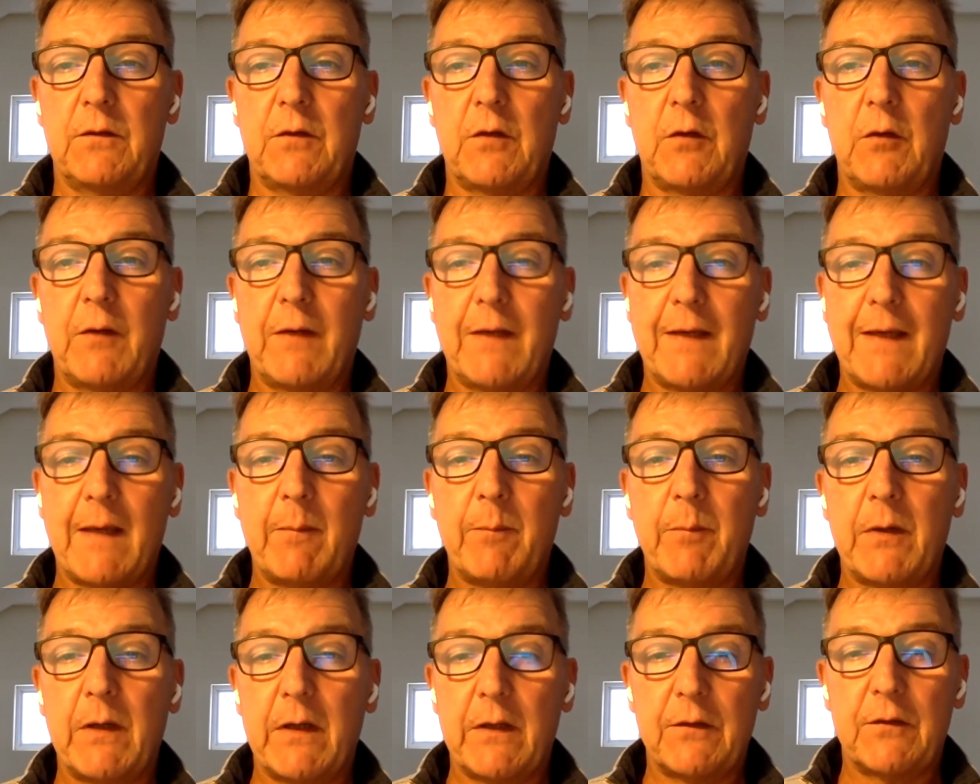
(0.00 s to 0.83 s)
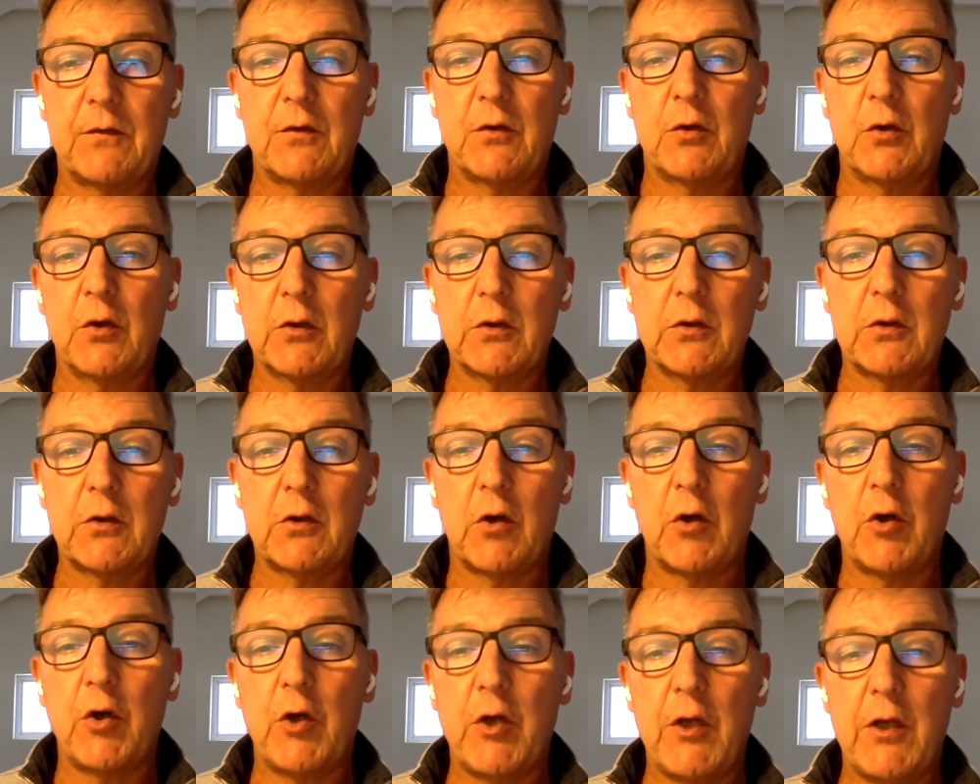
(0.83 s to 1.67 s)
So capital has not
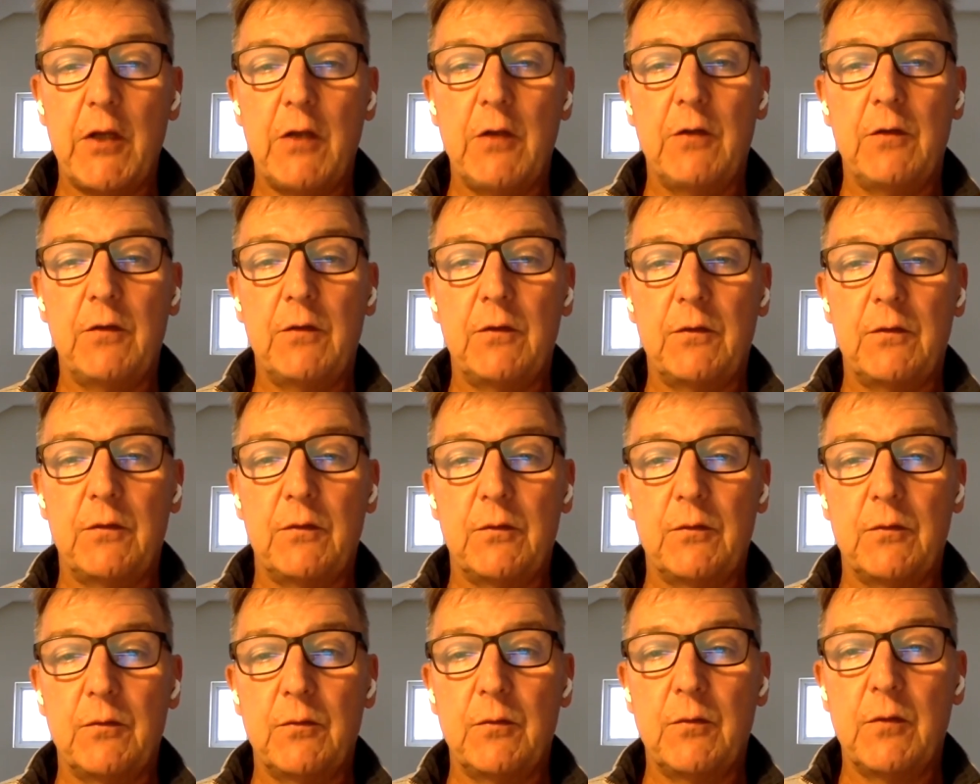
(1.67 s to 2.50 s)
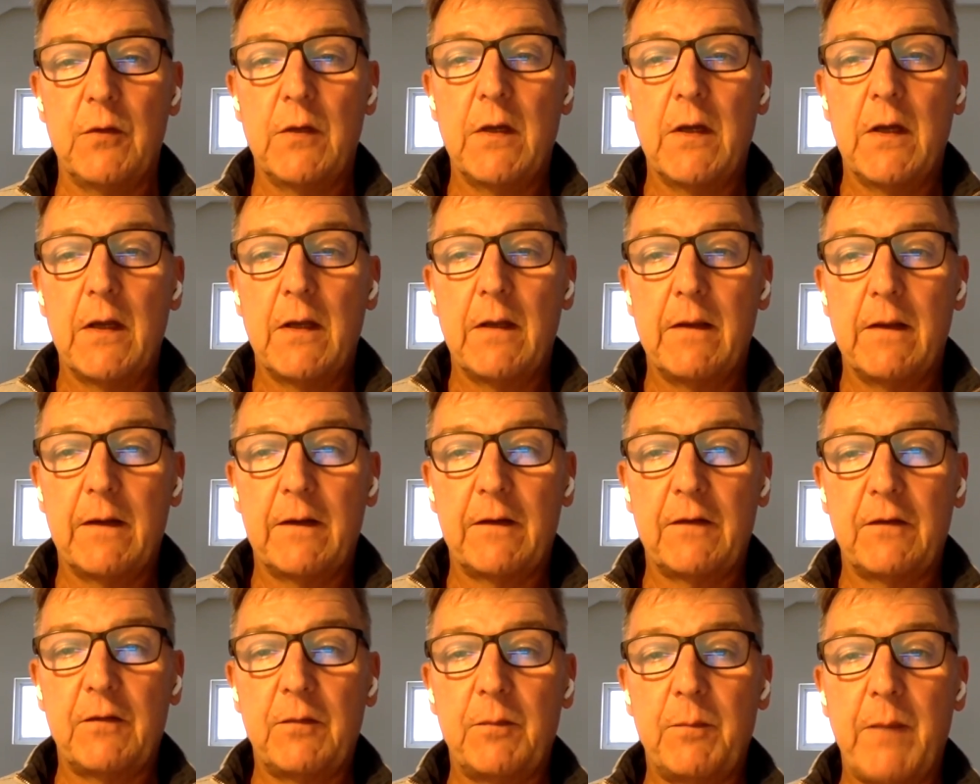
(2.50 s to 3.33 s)
gone into the
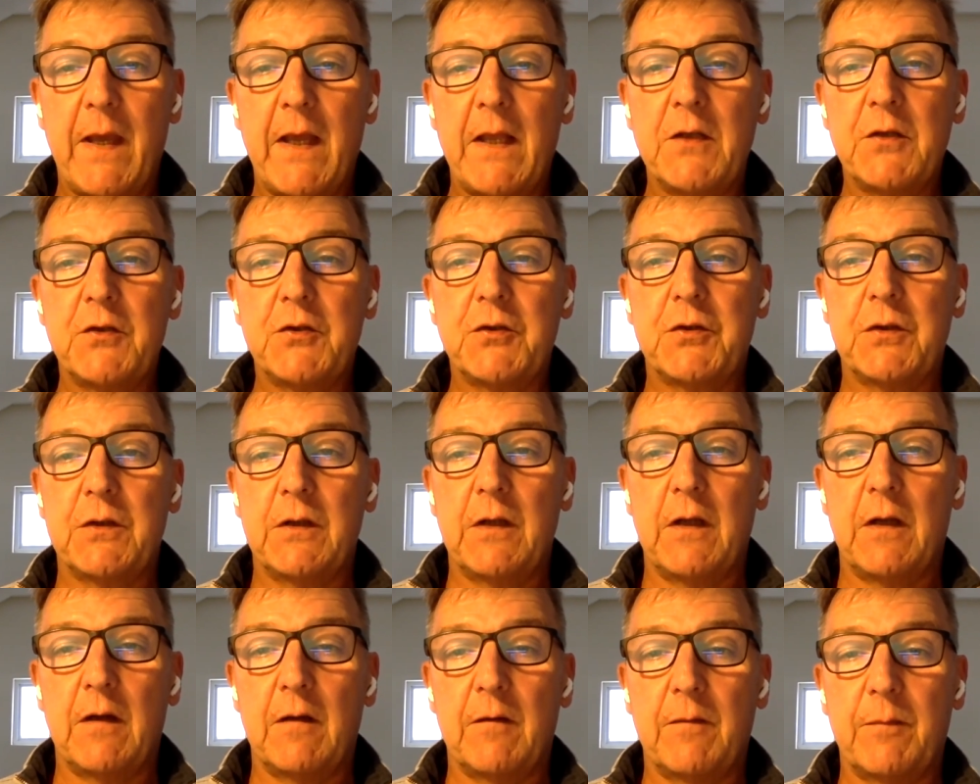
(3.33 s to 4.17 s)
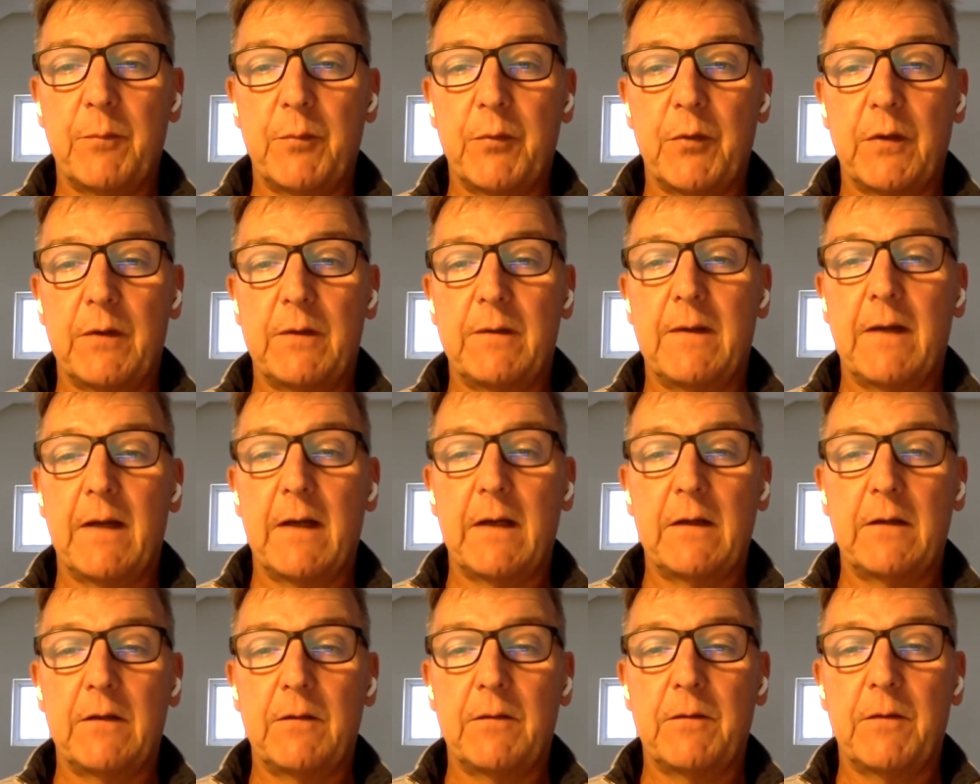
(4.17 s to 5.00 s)
expansion of
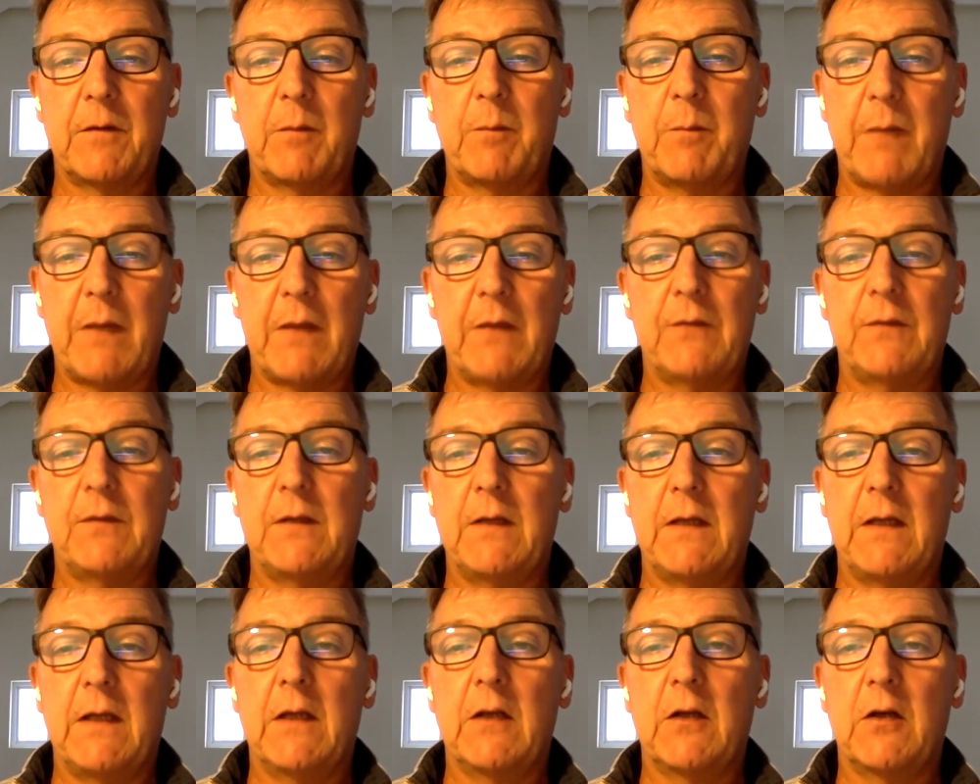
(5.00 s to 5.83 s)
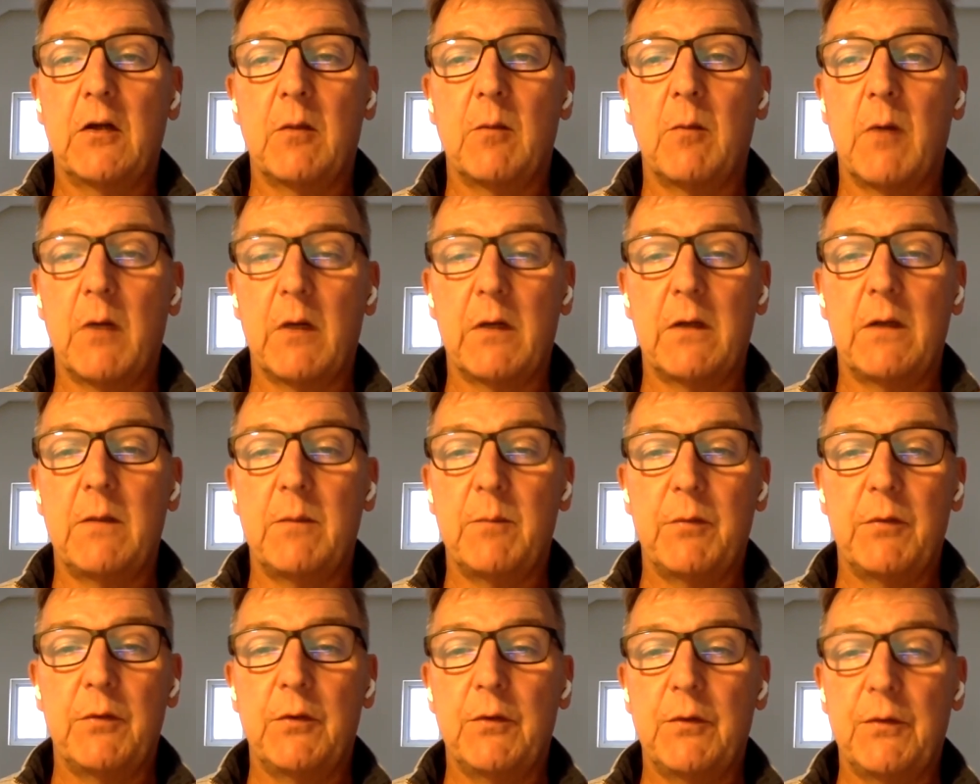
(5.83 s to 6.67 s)
productive capacity in
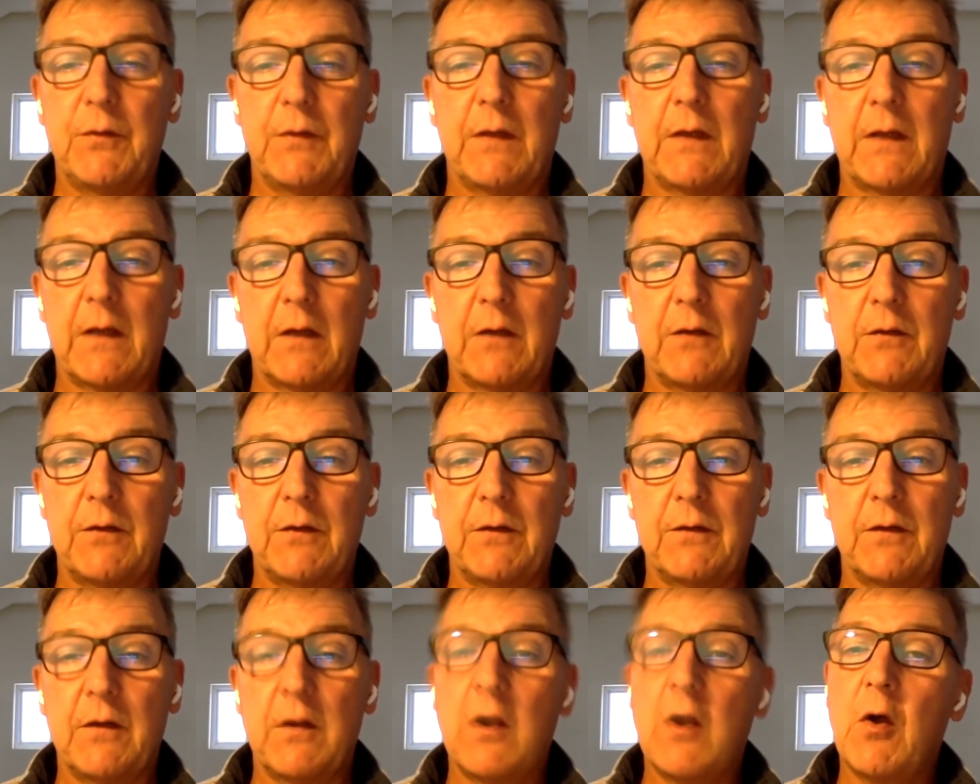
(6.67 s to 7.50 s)
commodity-producing countries,